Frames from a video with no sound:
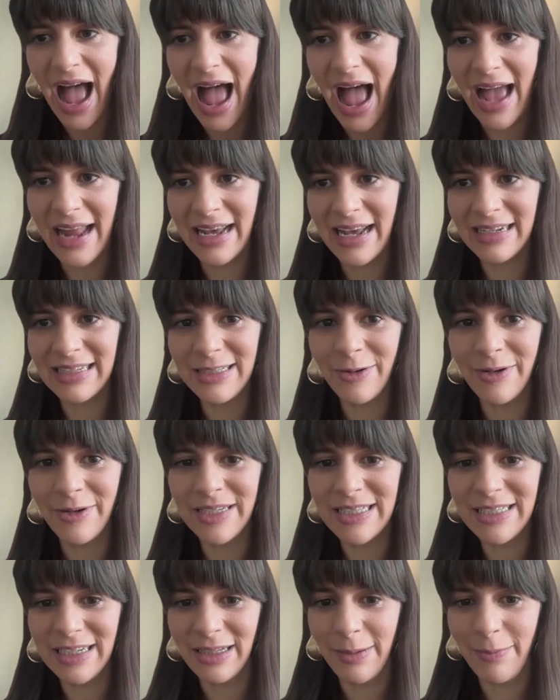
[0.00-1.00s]
And so
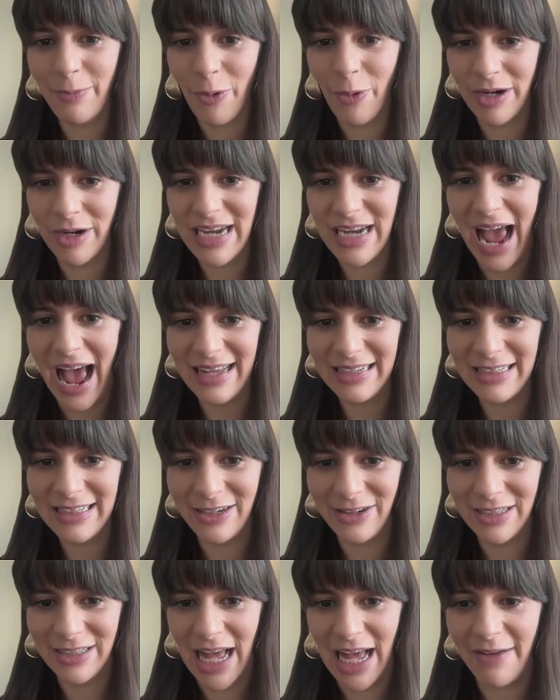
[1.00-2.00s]
it's still important to ask
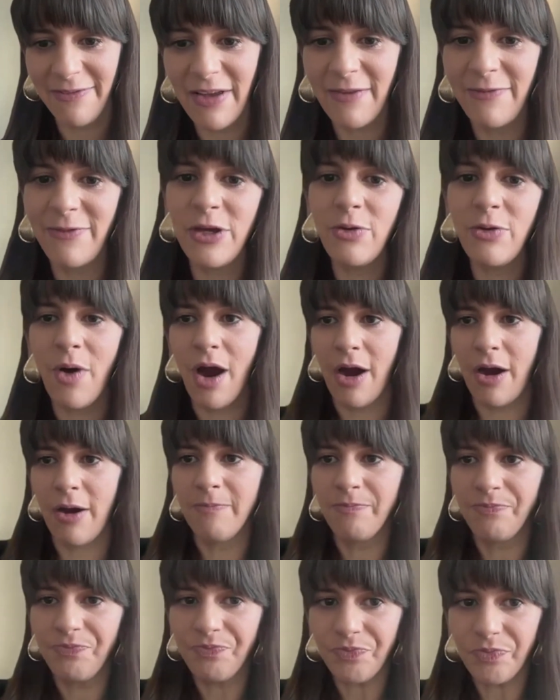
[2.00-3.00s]
yourself, if you
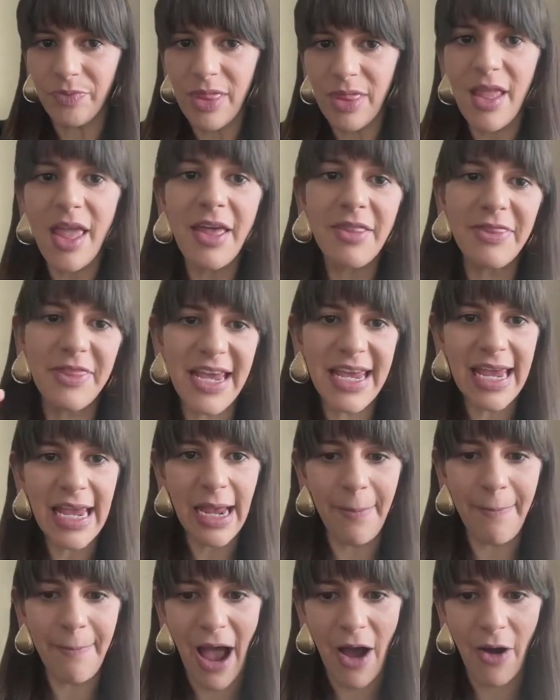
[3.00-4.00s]
are
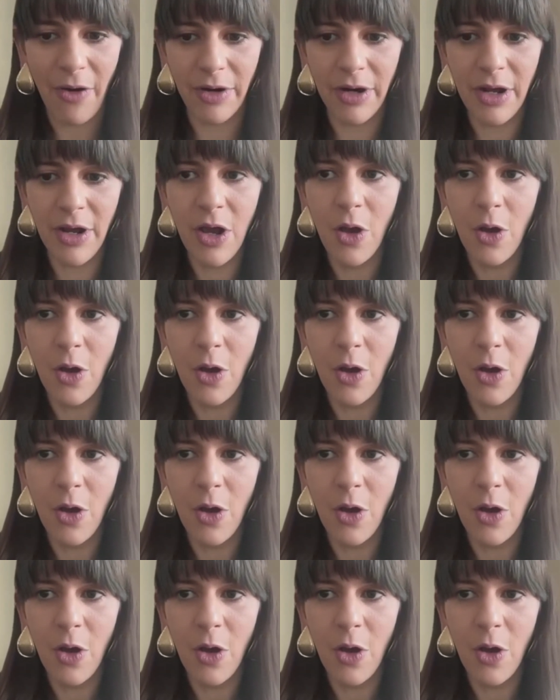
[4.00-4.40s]
thinking about